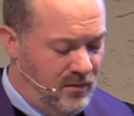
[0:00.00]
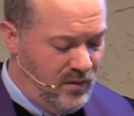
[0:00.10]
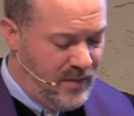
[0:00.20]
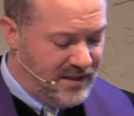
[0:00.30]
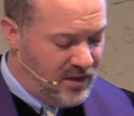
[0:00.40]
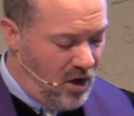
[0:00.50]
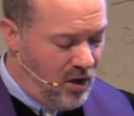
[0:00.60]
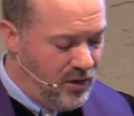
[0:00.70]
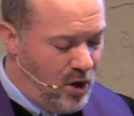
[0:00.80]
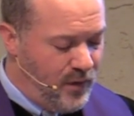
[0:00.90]
"We must
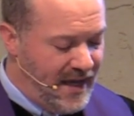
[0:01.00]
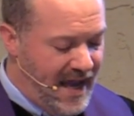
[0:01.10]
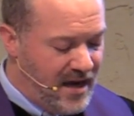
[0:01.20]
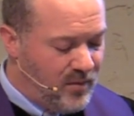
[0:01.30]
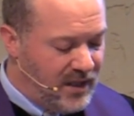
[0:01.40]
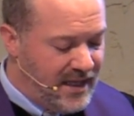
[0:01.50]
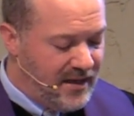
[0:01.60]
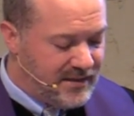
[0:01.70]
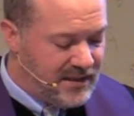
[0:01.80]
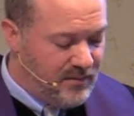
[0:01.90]
all know the animal in
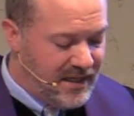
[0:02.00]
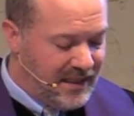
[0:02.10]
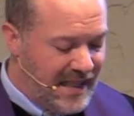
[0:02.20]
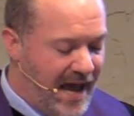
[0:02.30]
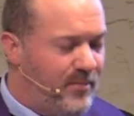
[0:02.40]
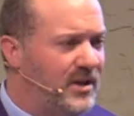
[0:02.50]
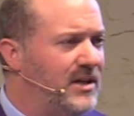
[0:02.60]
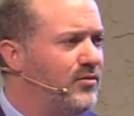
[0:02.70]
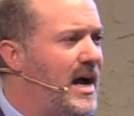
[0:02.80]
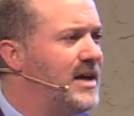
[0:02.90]
us can be
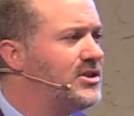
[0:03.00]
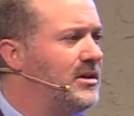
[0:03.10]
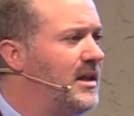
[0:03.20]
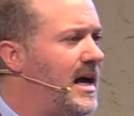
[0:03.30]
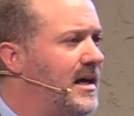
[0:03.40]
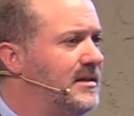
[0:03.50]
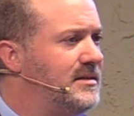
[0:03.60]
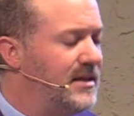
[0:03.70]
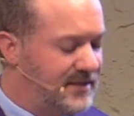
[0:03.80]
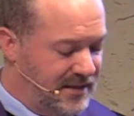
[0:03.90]
elaborately
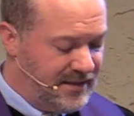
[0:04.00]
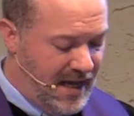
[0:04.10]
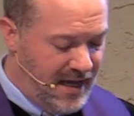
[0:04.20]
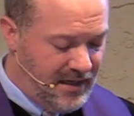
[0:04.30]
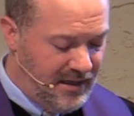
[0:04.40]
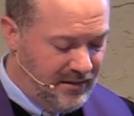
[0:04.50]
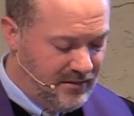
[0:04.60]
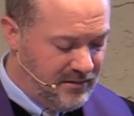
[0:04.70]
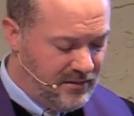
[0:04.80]
rationalized in a society